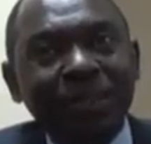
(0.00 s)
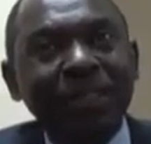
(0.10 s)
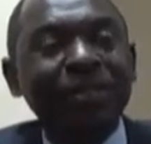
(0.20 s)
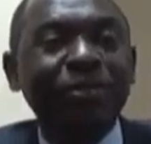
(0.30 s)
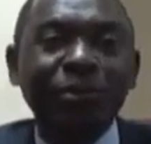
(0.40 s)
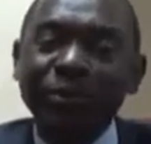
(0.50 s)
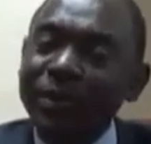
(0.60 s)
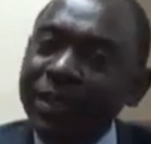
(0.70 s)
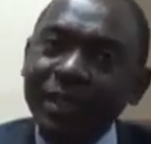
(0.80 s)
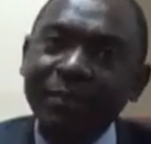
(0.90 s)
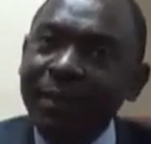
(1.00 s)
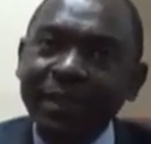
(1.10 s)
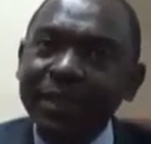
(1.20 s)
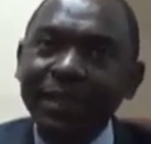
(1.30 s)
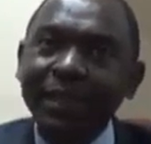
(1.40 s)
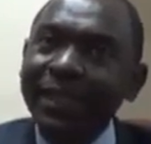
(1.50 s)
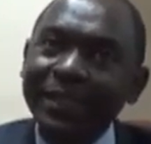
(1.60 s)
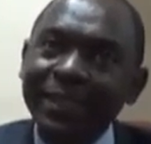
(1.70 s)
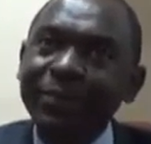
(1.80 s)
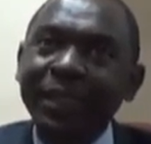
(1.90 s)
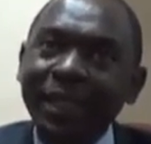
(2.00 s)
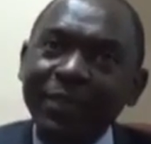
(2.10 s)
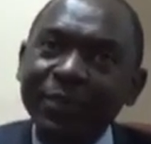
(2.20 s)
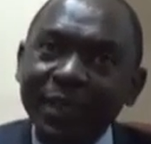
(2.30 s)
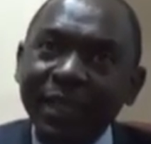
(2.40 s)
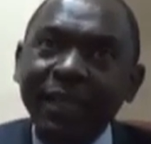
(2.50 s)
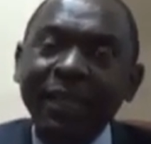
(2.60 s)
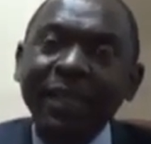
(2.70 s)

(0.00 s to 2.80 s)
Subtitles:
The story was in the mast, and I said what I had to say.